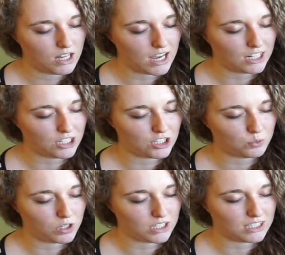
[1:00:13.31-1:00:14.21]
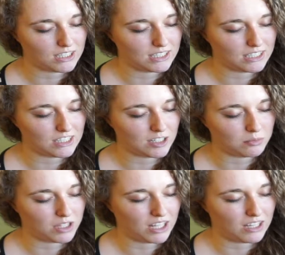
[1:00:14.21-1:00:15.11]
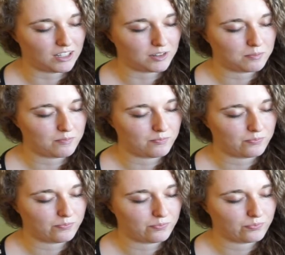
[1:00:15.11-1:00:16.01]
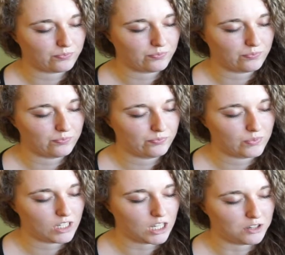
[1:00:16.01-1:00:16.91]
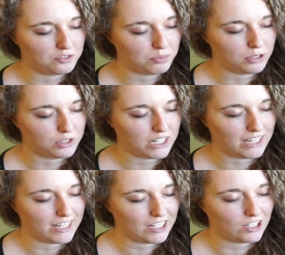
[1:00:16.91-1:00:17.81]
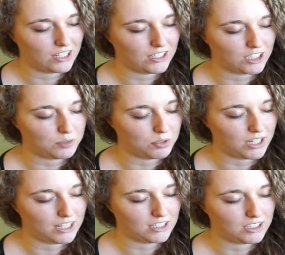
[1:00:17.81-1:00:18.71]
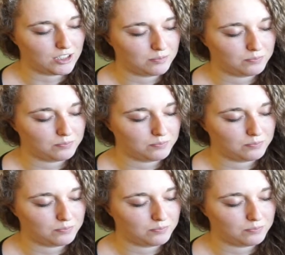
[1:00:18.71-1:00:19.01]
I just want to see something of beauty here in this place.